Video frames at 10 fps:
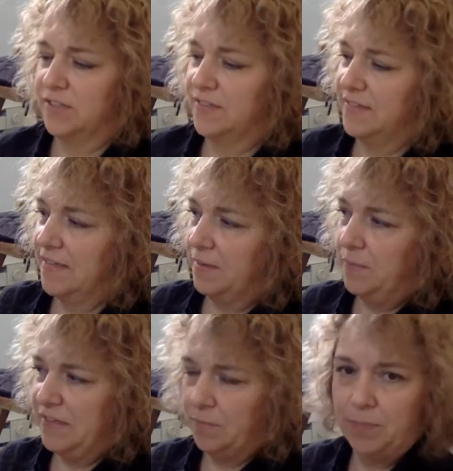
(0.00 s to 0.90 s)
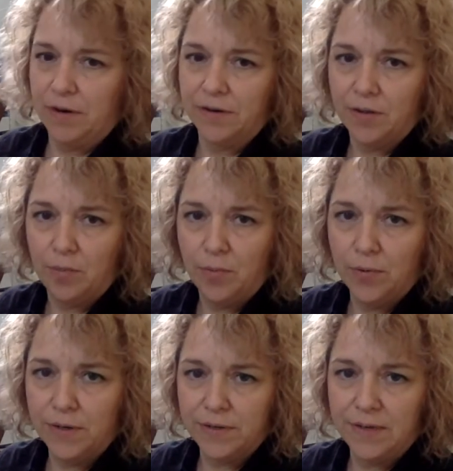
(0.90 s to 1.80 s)
This is like a piece of particle
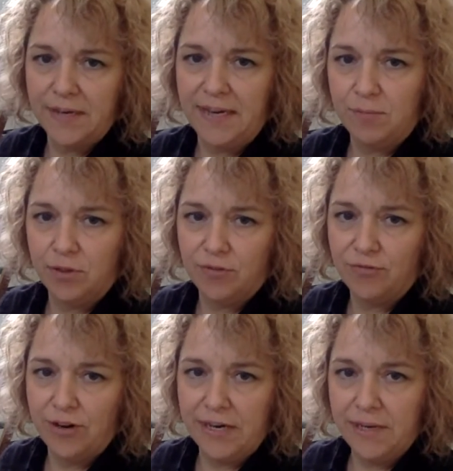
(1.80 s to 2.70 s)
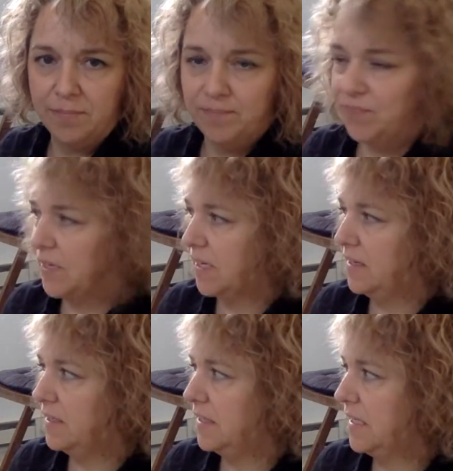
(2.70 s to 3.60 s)
board that came with a frame that I
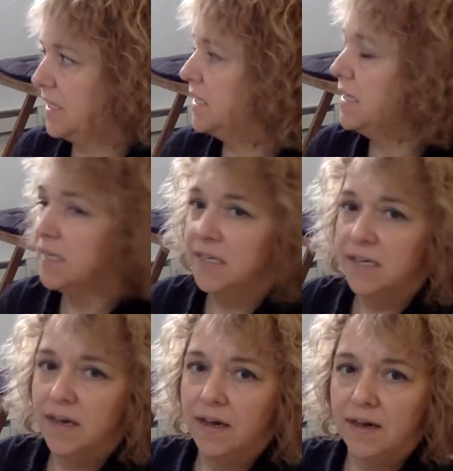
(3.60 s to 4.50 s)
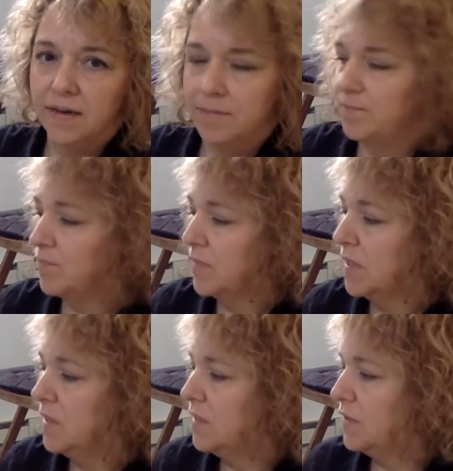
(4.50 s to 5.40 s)
didn't need. Um,
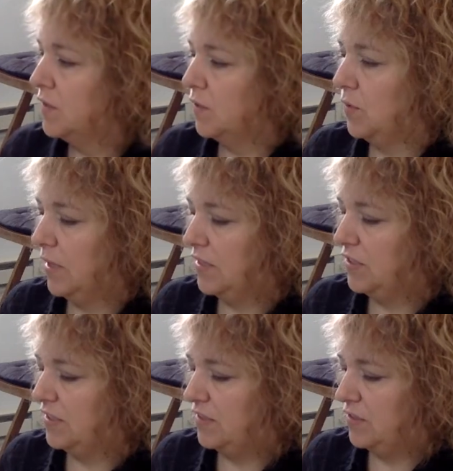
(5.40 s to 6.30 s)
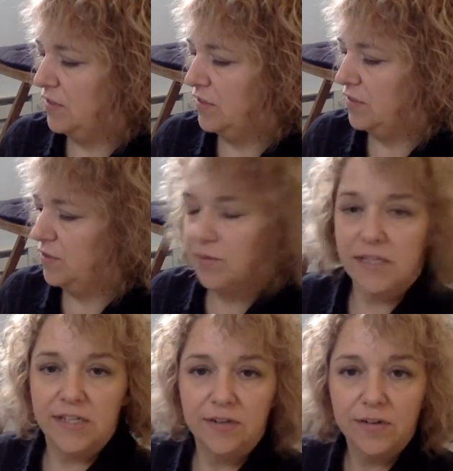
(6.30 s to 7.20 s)
so I just do want to
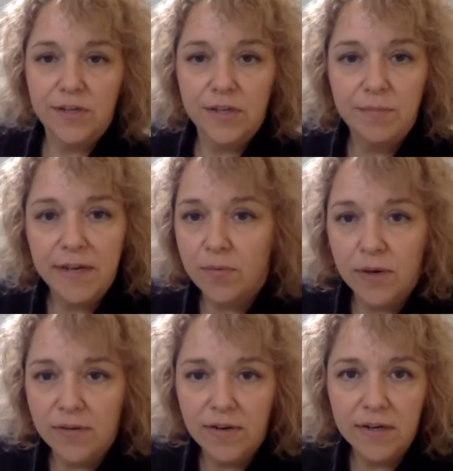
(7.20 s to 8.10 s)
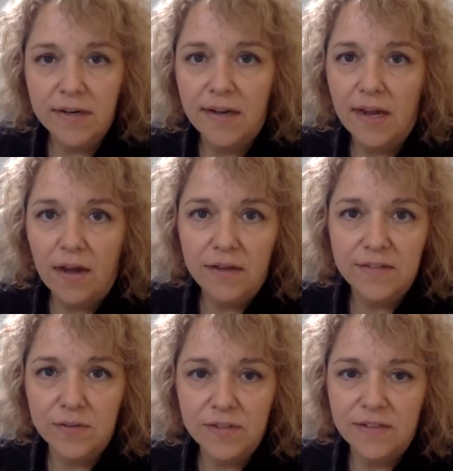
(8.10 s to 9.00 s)
let you know that you can make a work of art on all
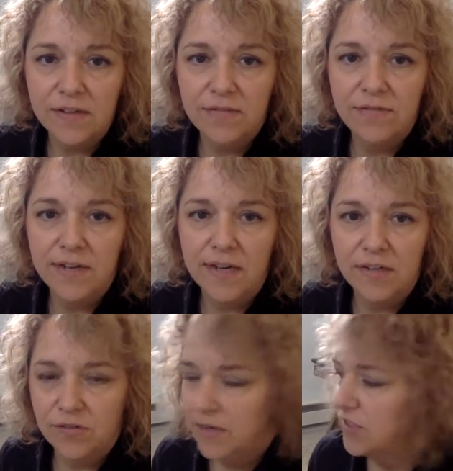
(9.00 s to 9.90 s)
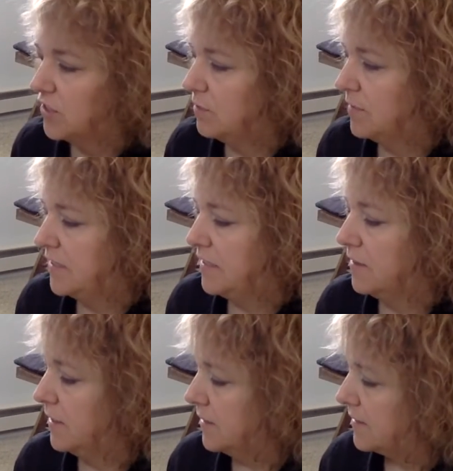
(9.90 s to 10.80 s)
sorts of non-traditional
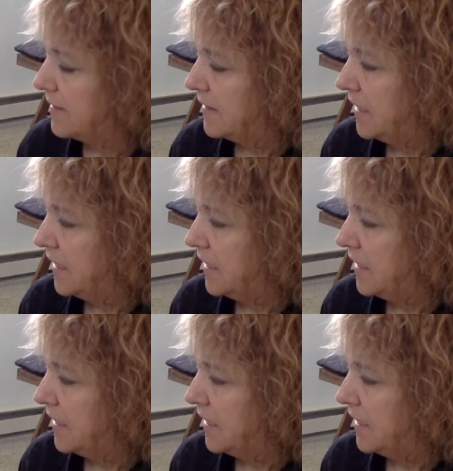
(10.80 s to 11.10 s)
materials.